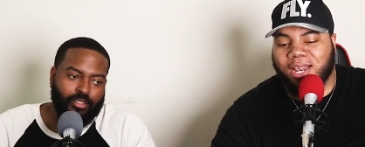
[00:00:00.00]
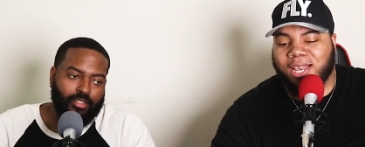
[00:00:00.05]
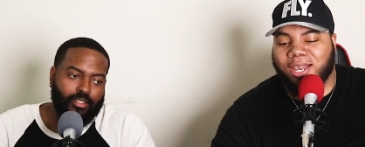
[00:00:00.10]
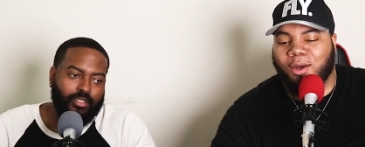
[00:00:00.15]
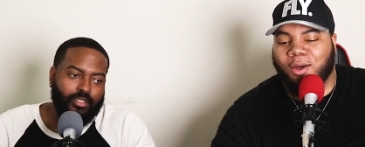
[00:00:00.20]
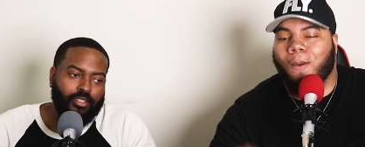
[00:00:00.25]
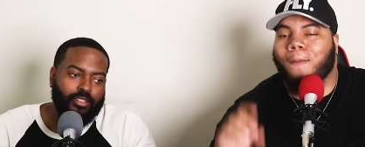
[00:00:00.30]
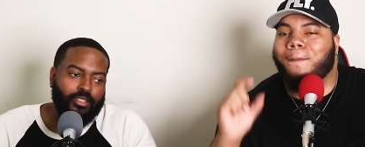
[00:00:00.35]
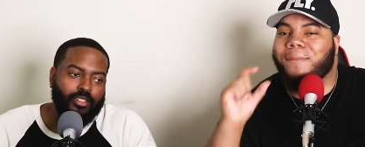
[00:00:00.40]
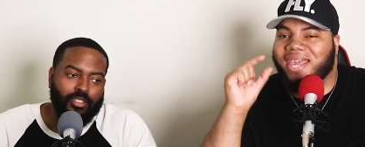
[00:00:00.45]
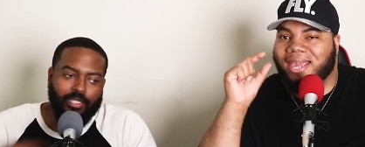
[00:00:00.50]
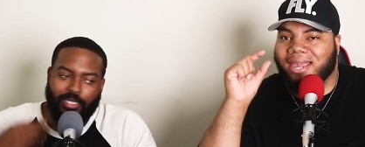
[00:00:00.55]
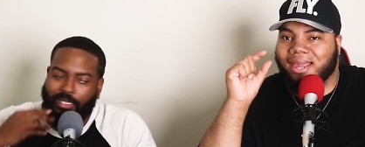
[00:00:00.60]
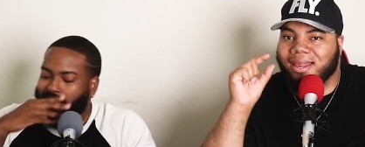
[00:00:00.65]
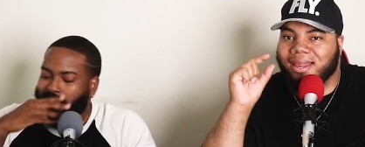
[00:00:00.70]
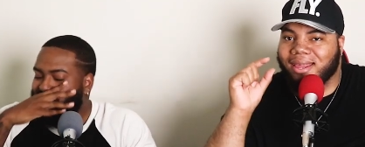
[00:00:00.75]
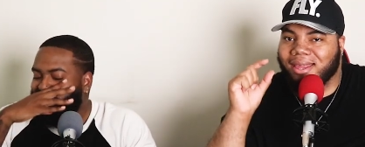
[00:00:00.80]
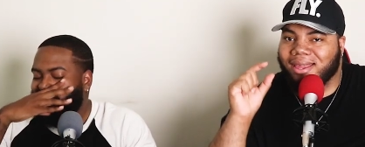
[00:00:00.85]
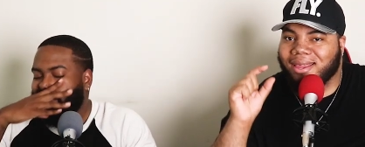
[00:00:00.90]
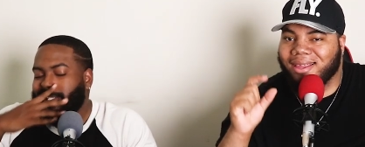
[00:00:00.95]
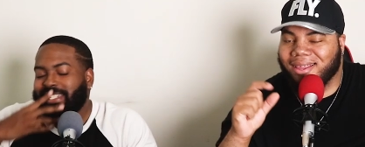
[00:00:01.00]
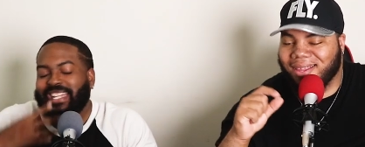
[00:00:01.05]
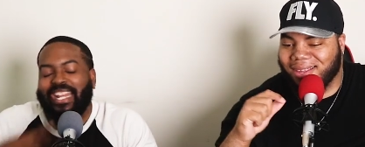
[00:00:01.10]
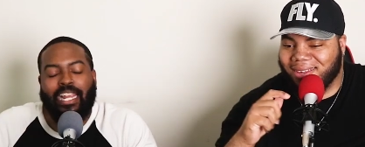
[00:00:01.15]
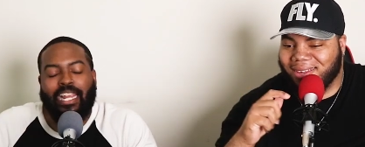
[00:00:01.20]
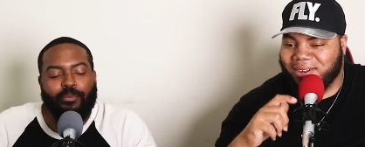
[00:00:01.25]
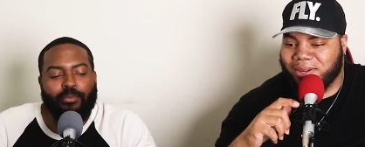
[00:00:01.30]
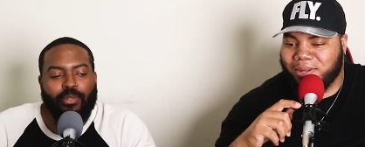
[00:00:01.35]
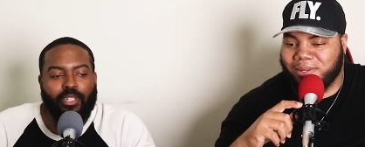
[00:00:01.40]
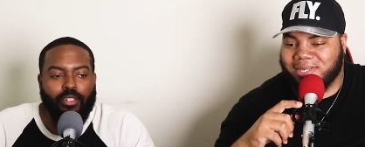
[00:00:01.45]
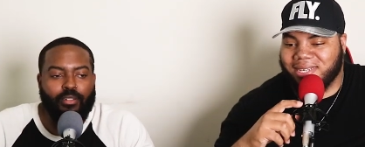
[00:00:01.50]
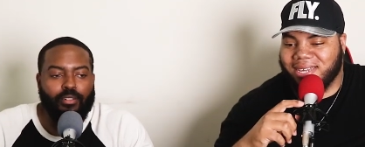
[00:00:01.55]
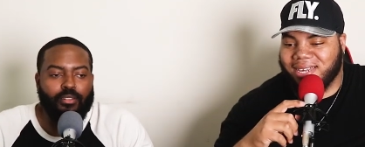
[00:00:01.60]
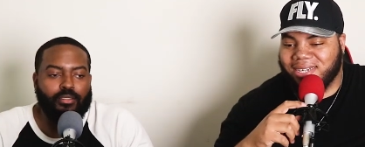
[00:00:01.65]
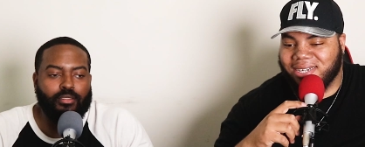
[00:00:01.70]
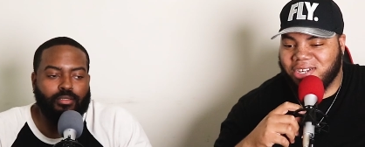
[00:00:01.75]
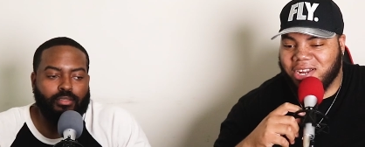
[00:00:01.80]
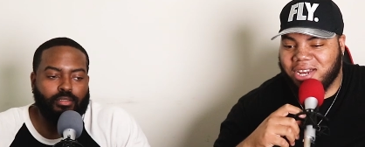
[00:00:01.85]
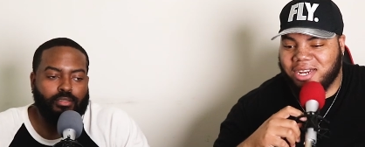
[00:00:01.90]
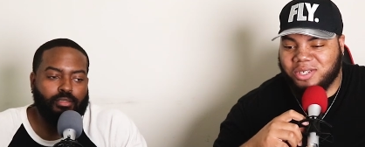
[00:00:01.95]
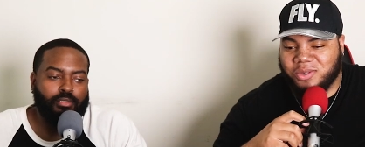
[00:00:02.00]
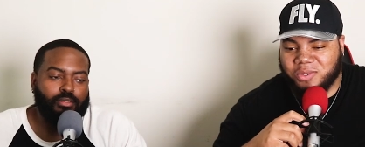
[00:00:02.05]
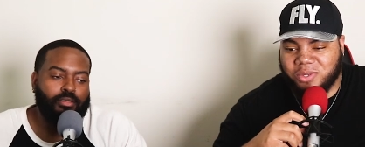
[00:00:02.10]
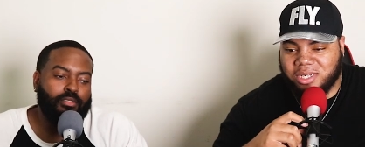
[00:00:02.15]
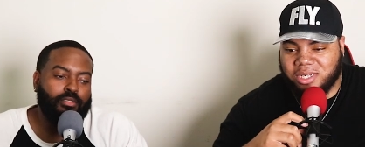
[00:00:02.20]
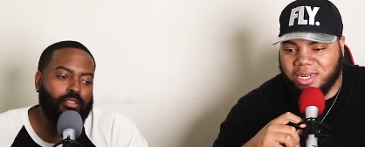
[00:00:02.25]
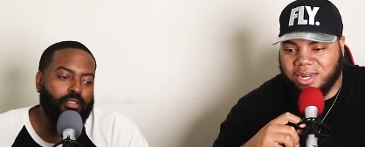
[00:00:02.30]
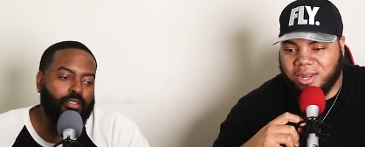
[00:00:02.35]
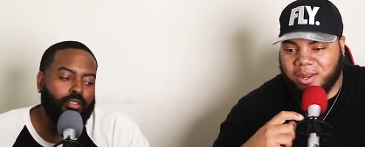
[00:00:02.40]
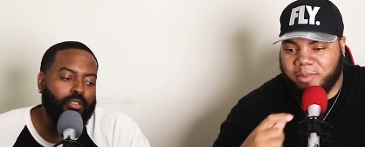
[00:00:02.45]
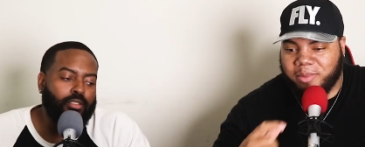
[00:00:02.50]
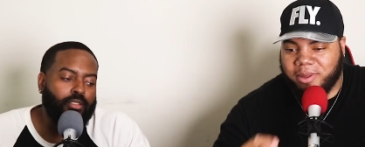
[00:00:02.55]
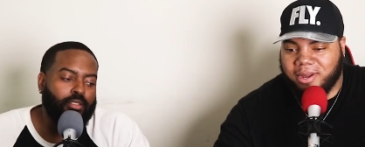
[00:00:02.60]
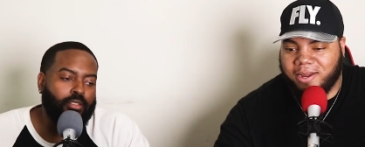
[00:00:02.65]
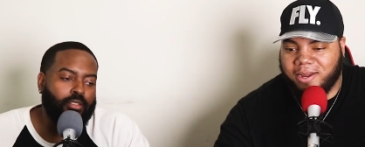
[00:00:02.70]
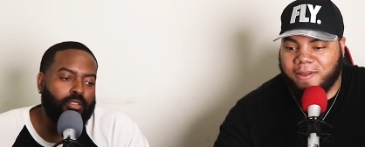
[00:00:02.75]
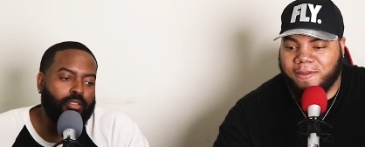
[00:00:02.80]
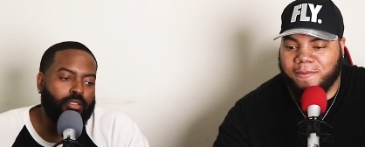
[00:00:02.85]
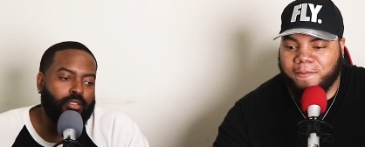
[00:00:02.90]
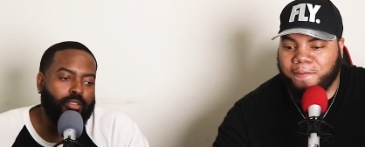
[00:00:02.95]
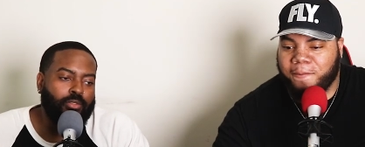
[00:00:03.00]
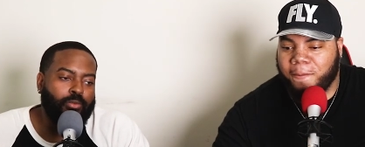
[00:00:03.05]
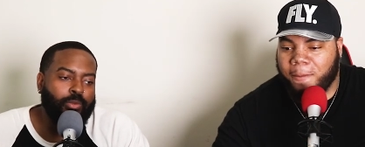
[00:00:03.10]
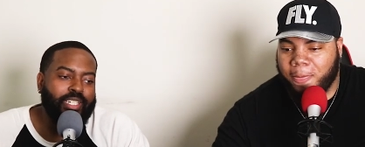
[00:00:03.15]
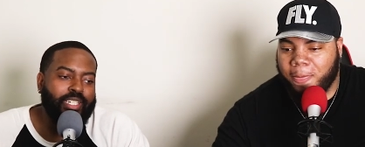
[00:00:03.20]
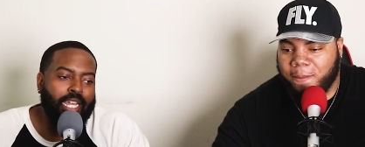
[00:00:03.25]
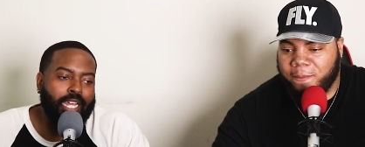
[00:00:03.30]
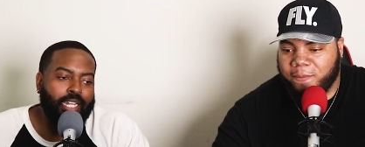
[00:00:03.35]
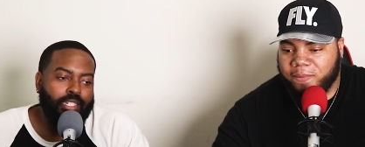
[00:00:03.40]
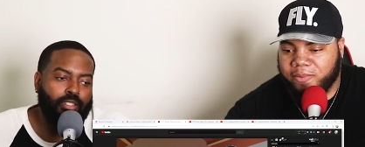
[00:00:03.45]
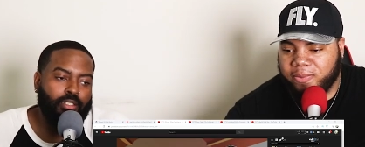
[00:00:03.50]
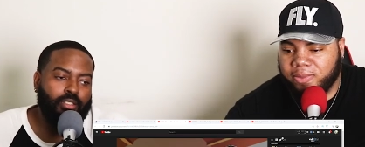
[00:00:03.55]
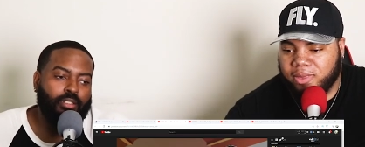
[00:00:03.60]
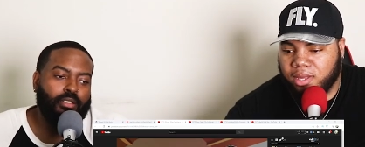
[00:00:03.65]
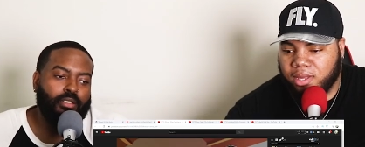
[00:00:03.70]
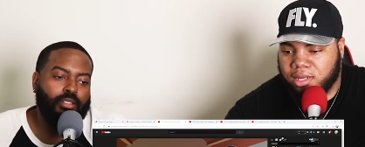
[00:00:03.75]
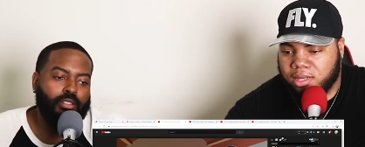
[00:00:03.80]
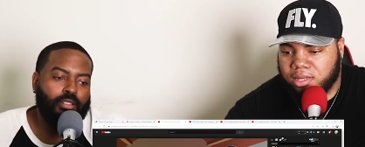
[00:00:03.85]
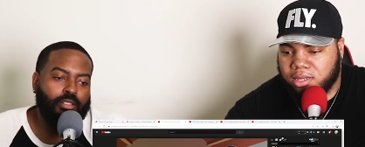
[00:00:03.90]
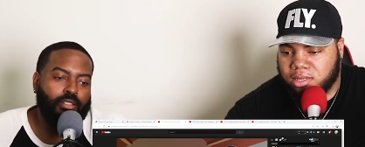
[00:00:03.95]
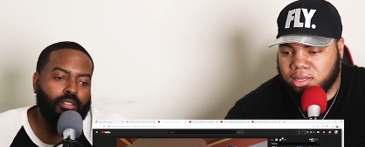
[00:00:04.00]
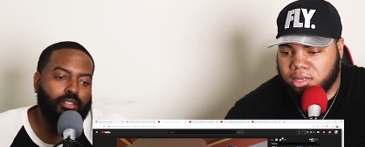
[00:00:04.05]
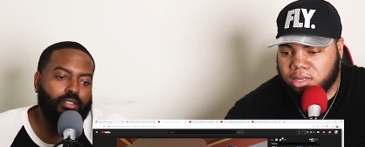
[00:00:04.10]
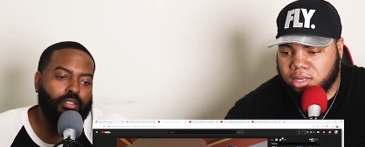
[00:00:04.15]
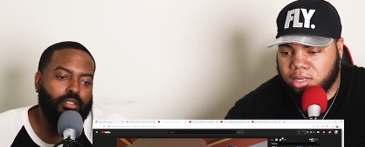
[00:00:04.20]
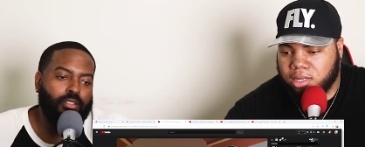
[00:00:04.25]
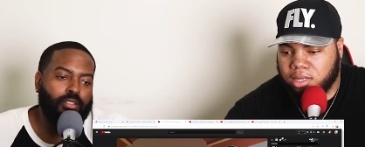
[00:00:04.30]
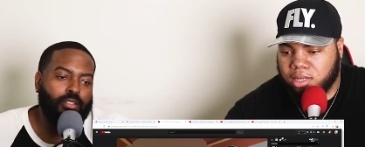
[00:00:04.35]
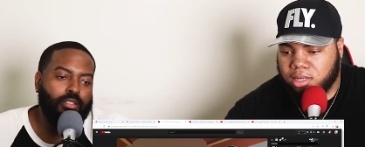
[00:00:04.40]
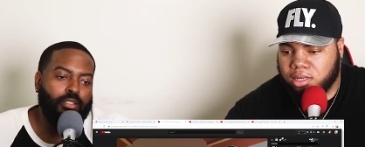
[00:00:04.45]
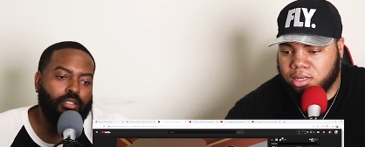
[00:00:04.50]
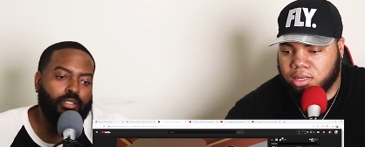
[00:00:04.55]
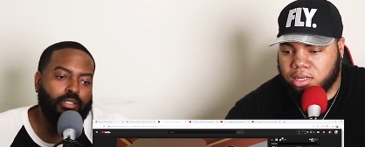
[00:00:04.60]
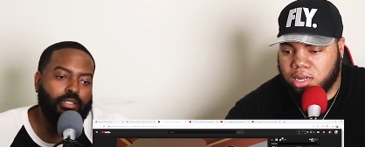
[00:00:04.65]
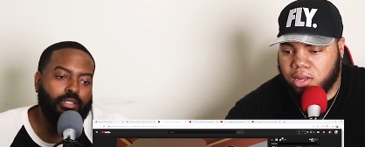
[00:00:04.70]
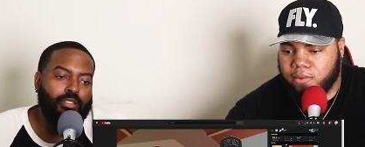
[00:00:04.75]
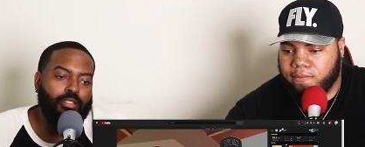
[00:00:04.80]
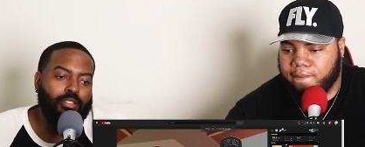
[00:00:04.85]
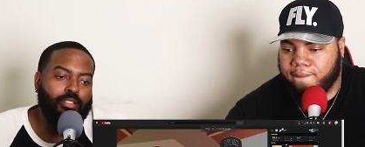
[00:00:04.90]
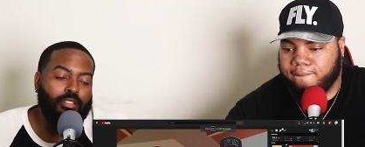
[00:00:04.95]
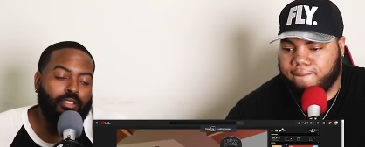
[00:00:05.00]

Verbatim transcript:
Speaker 1: a little bit. Just You know what I'm saying? Trying to switch it up, but uh, we got you. Let's see. Let's go.